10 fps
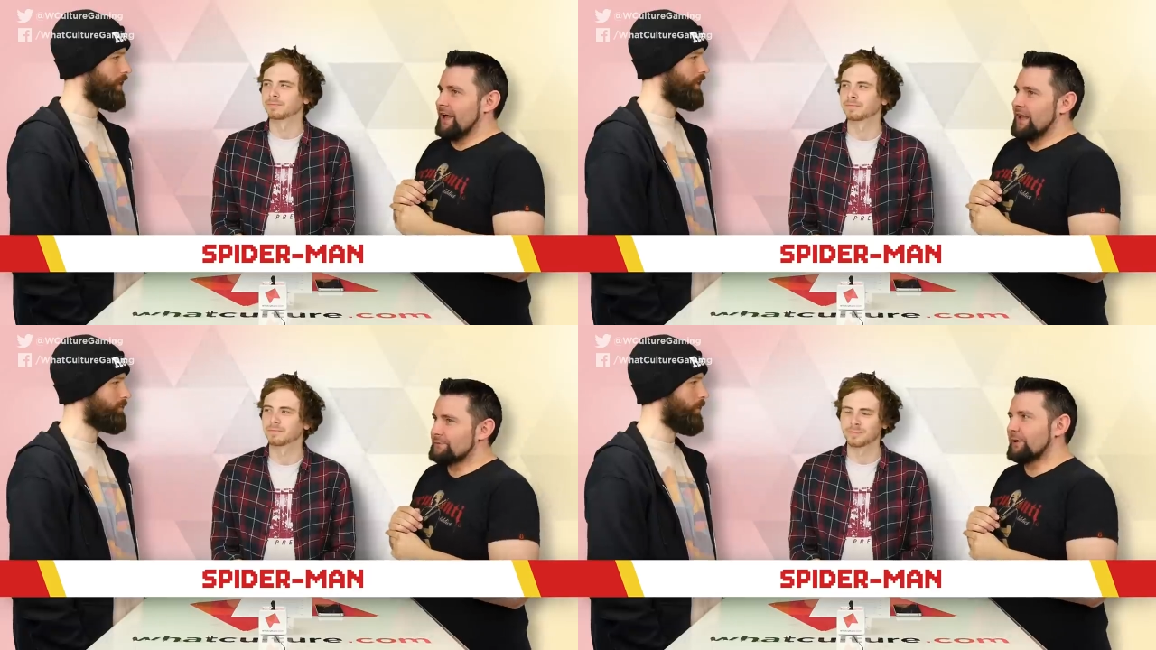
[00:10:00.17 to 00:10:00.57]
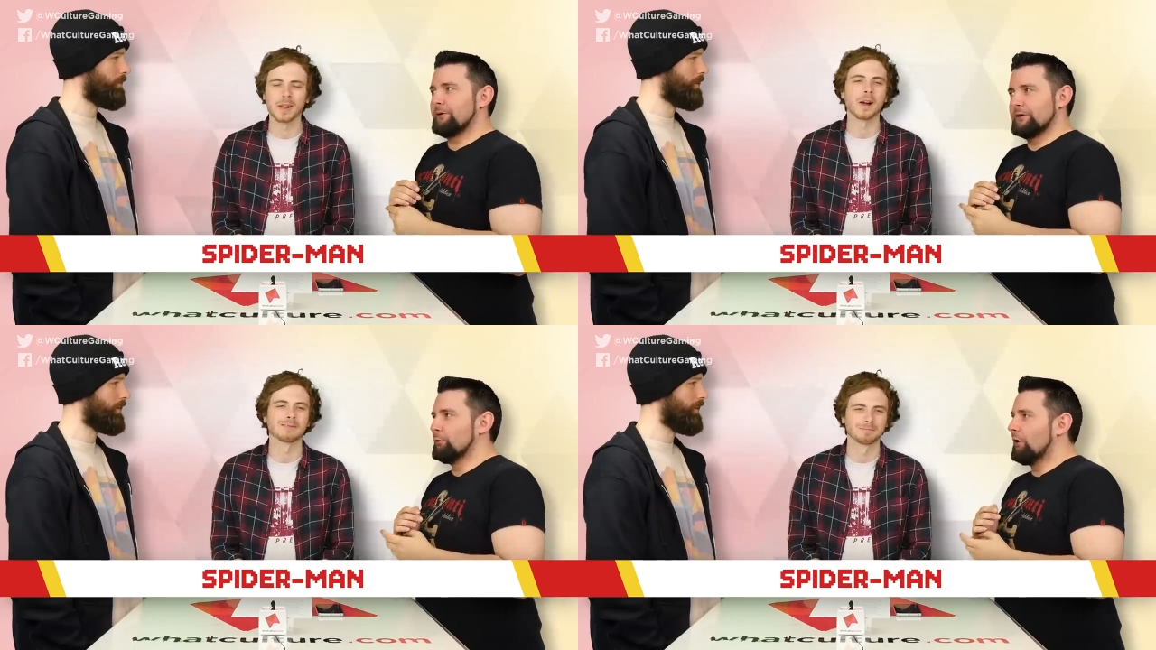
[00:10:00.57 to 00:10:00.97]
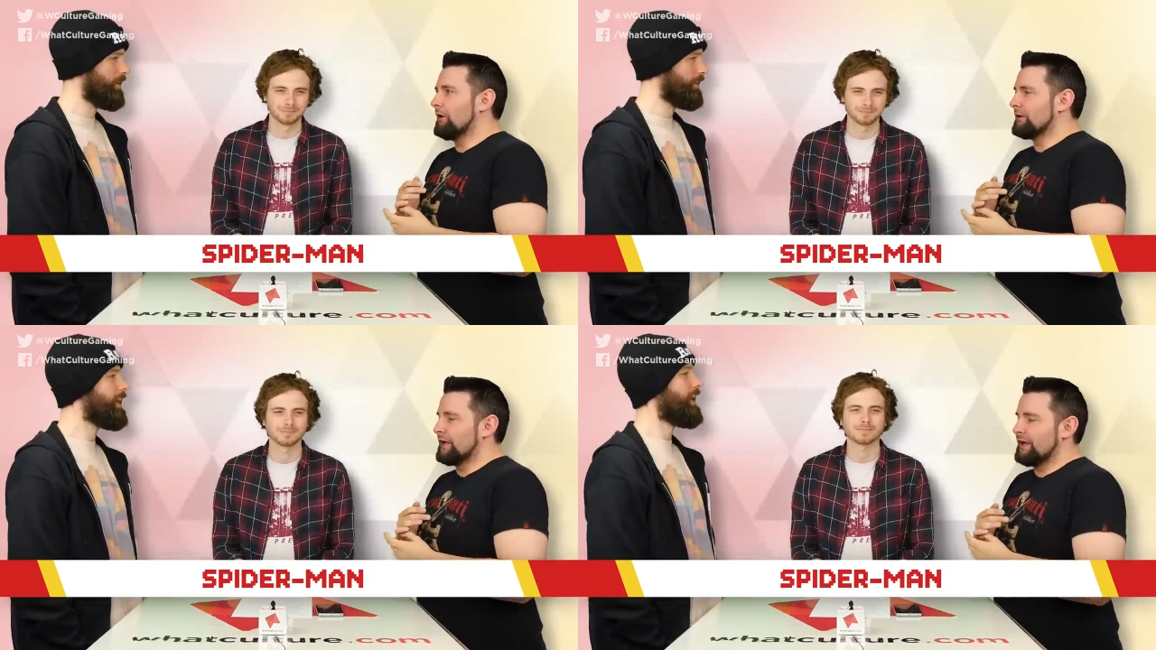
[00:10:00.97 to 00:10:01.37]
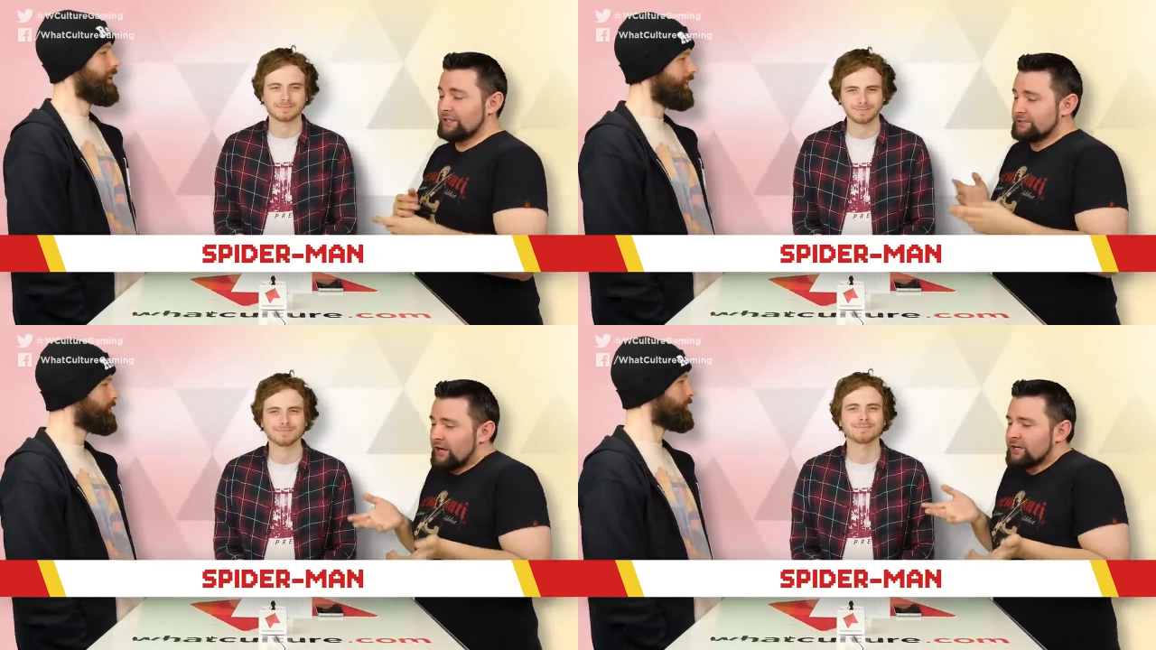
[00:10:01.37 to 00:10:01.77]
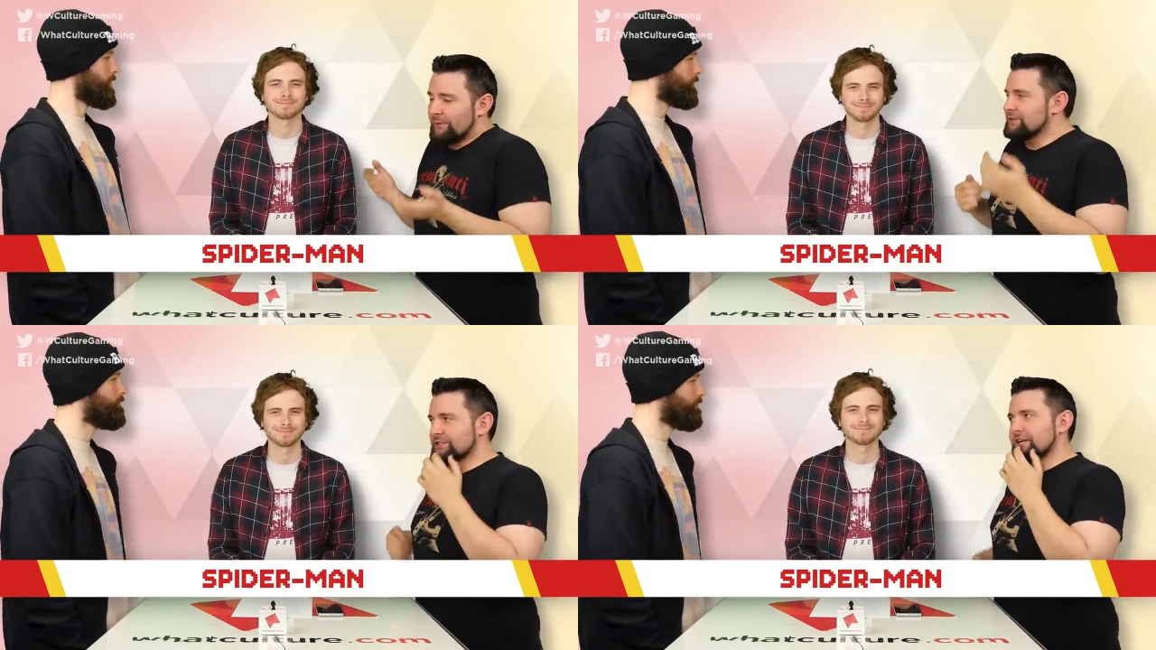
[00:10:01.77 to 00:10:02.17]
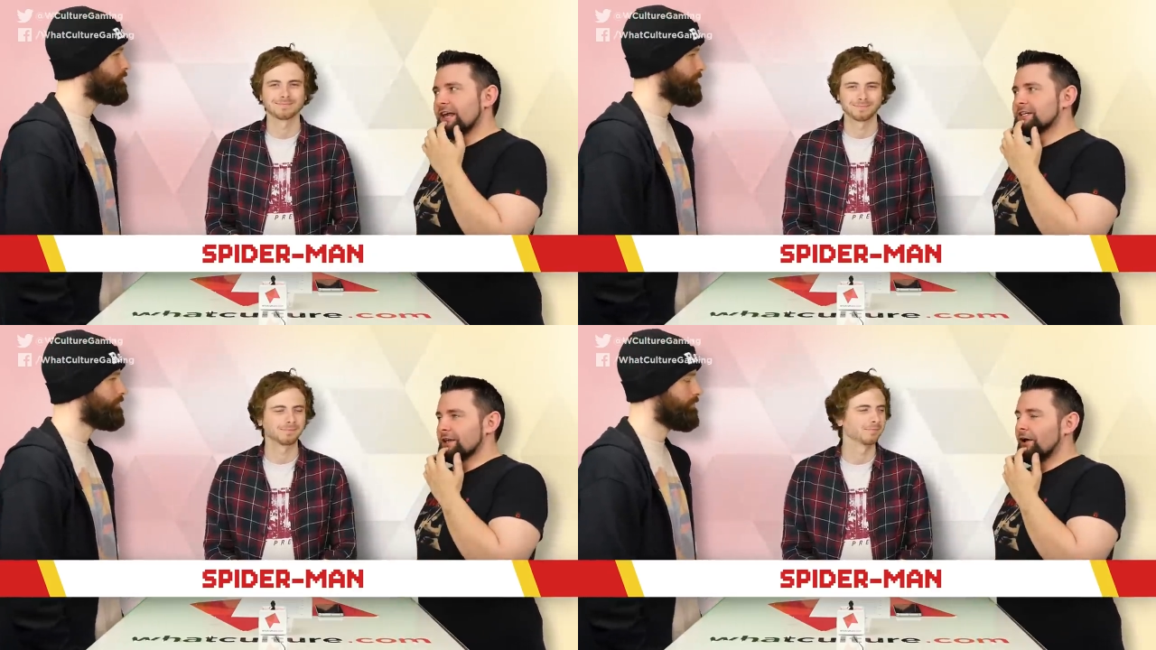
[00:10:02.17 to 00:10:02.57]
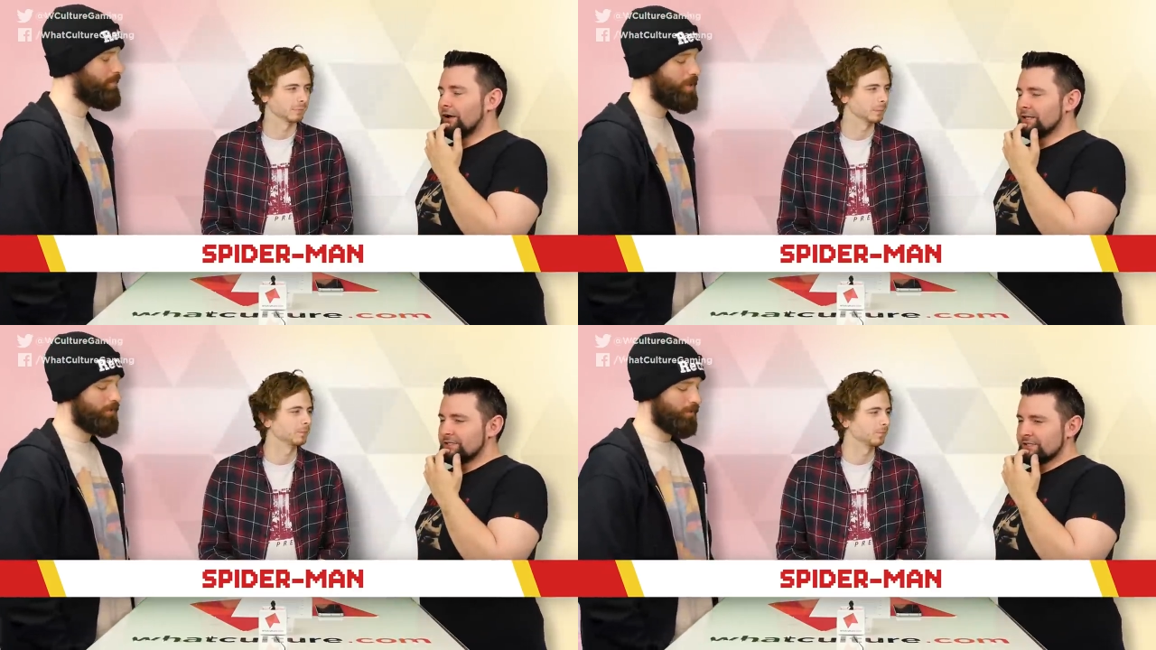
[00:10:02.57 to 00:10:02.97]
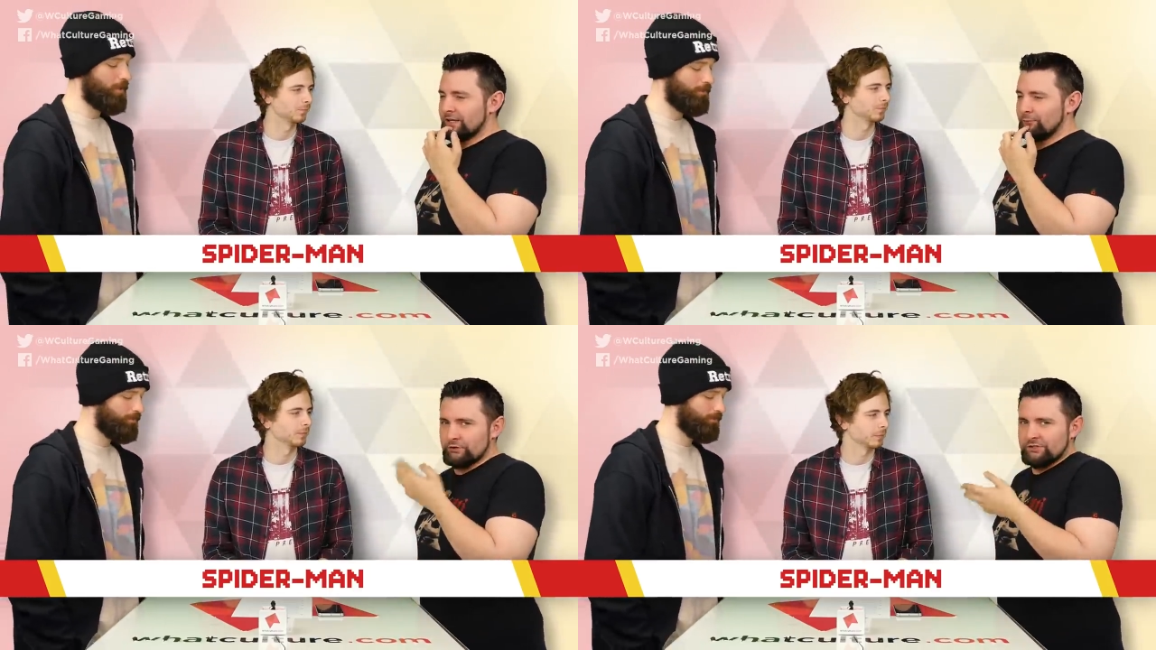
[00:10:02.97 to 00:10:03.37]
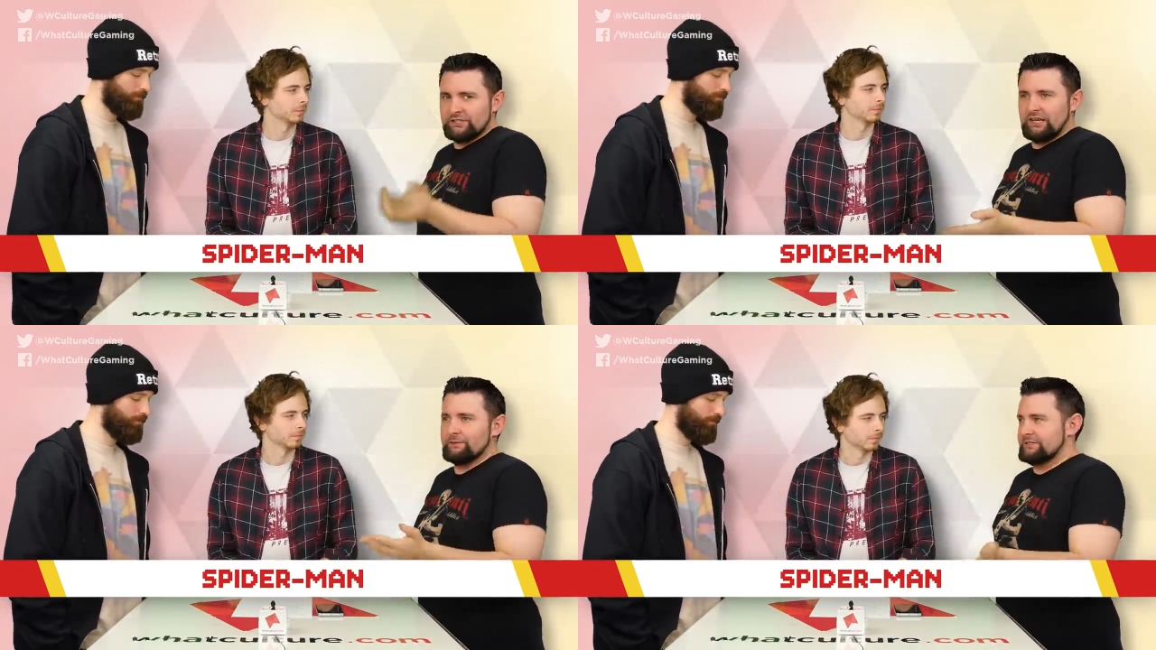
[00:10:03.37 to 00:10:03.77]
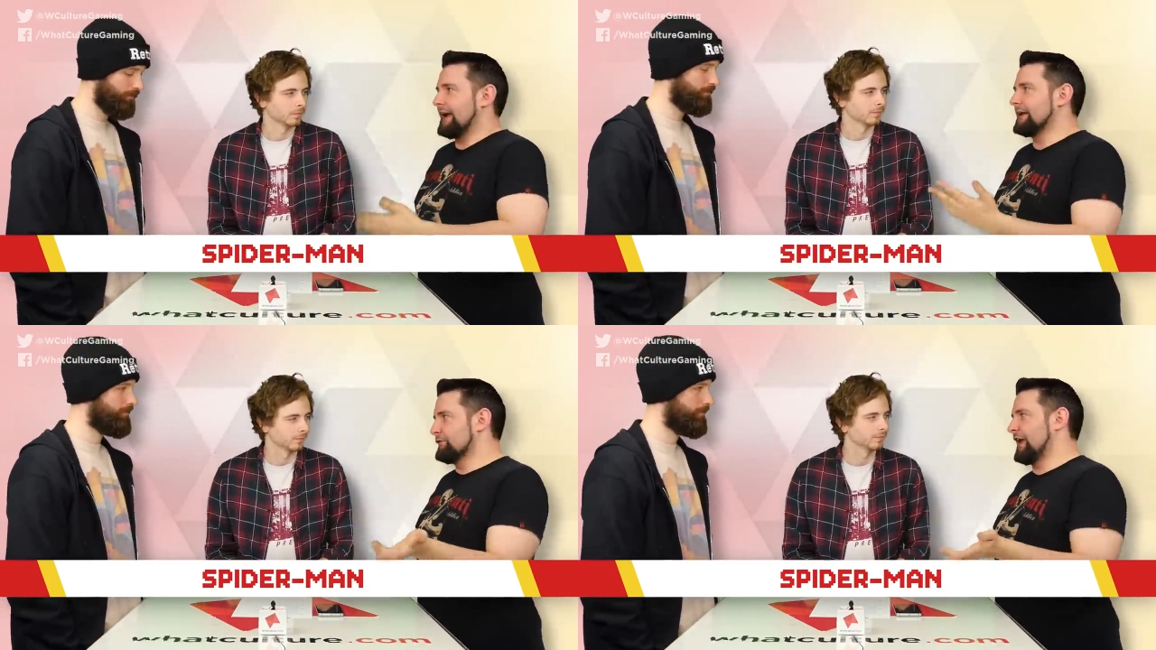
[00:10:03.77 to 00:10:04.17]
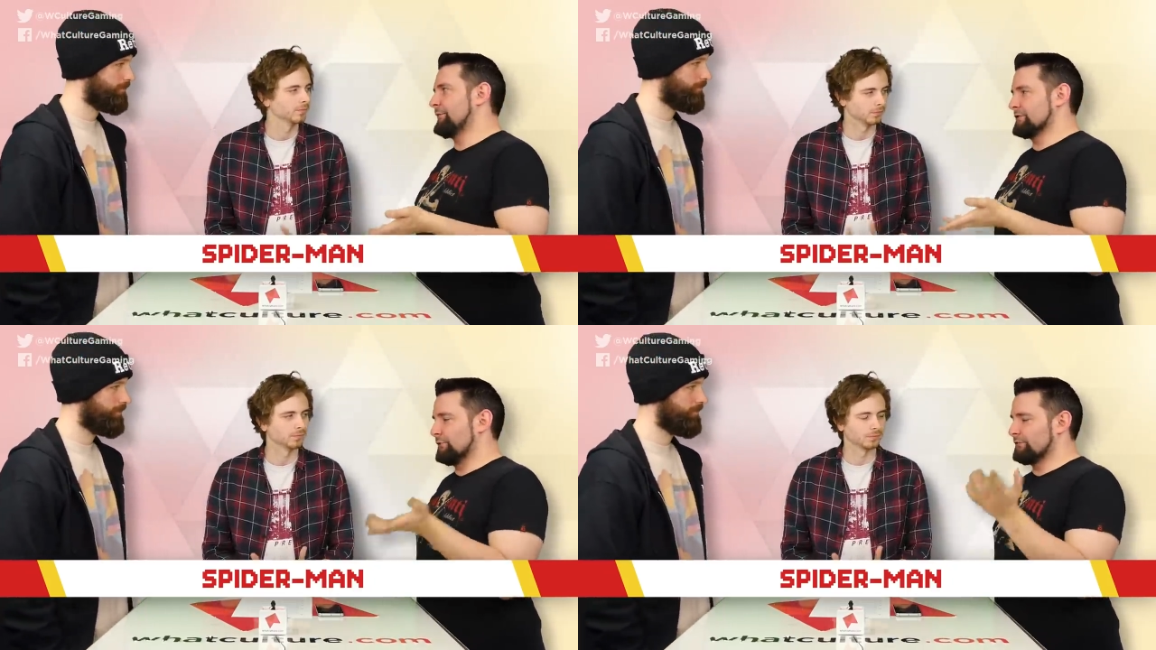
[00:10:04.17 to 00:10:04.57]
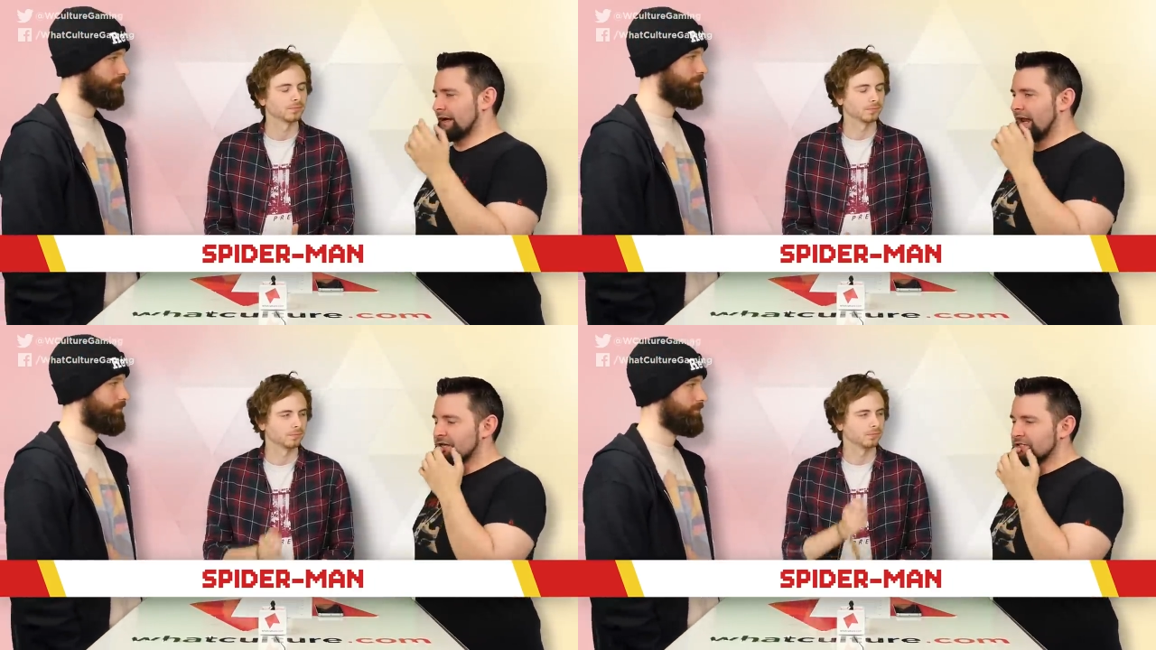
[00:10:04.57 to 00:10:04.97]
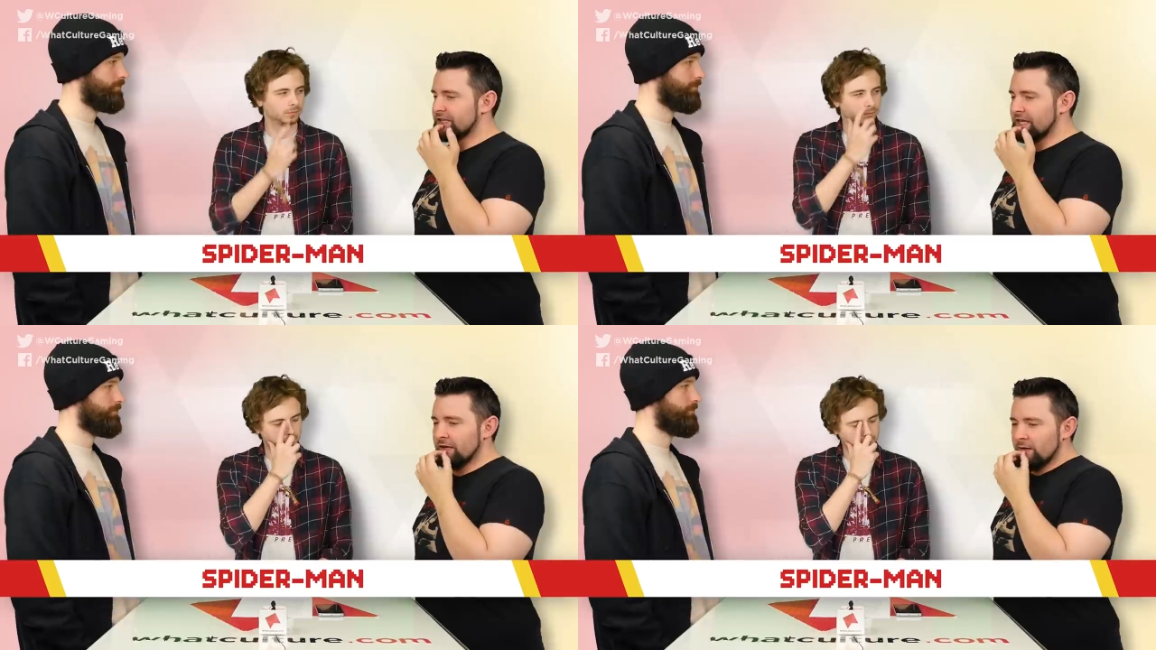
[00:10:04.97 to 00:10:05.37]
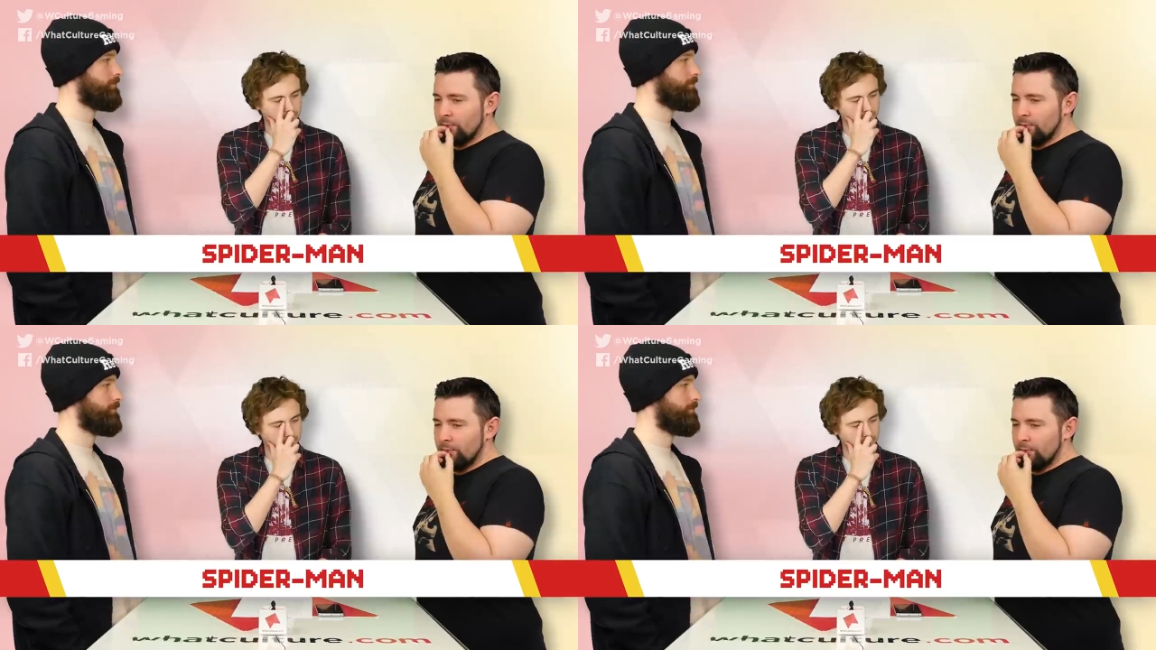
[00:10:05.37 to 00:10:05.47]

Speaker 1: Uh, Spider-Man yeah. Noir. Yeah, yeah Shattered cool. Dimensions I liked a lot. It's just right. it wasn't the same style of game. It was more of like an action thingy.